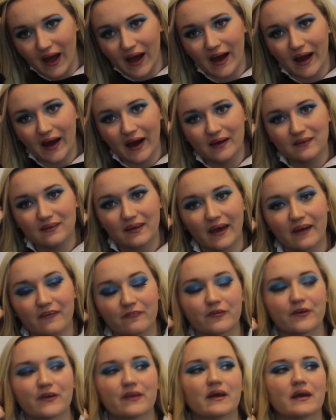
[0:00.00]
and
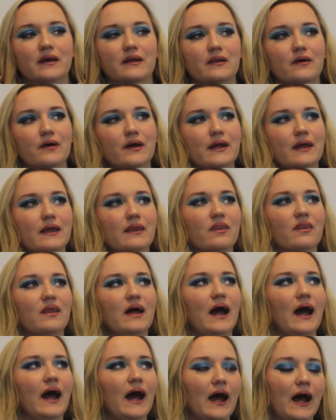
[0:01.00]
everything like
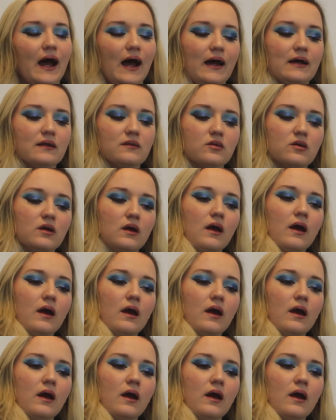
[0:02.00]
that,